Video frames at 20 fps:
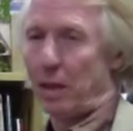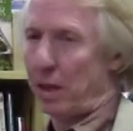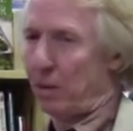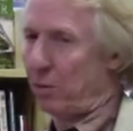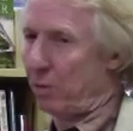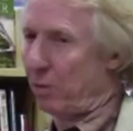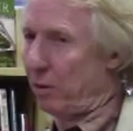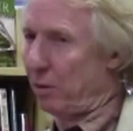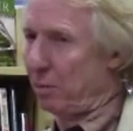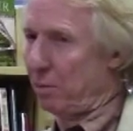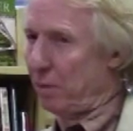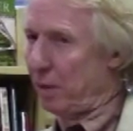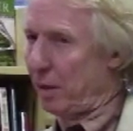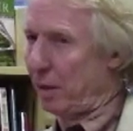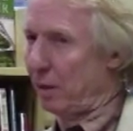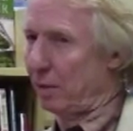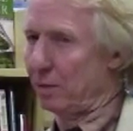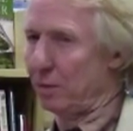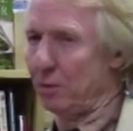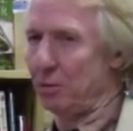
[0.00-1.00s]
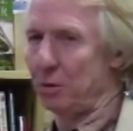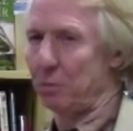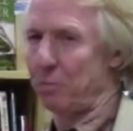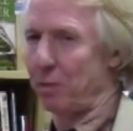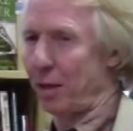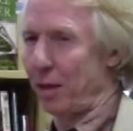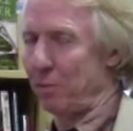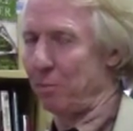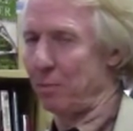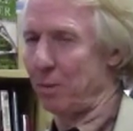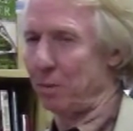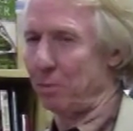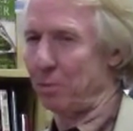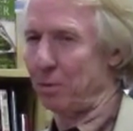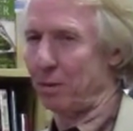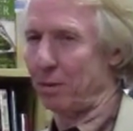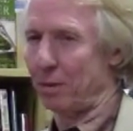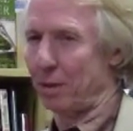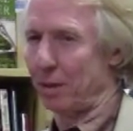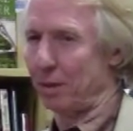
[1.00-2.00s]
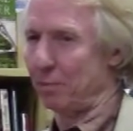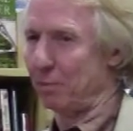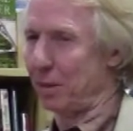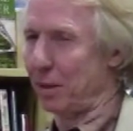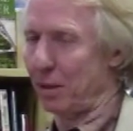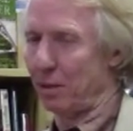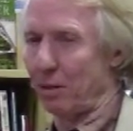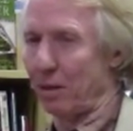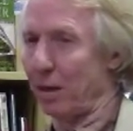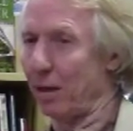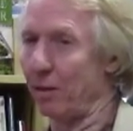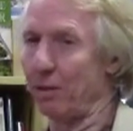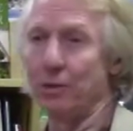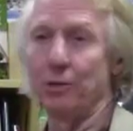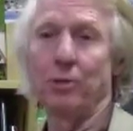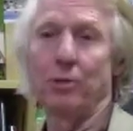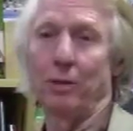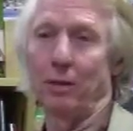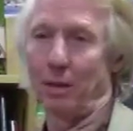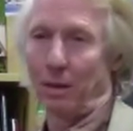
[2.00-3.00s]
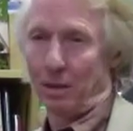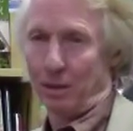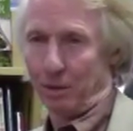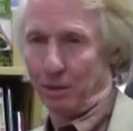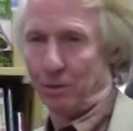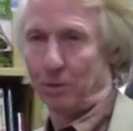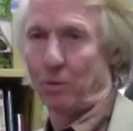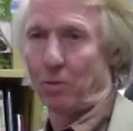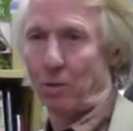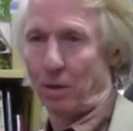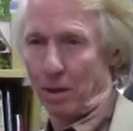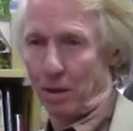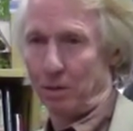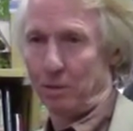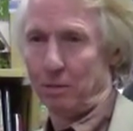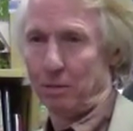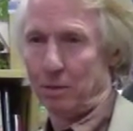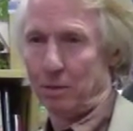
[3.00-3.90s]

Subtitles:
I wanted to be a dues-paying member and head of the cheerleading squad.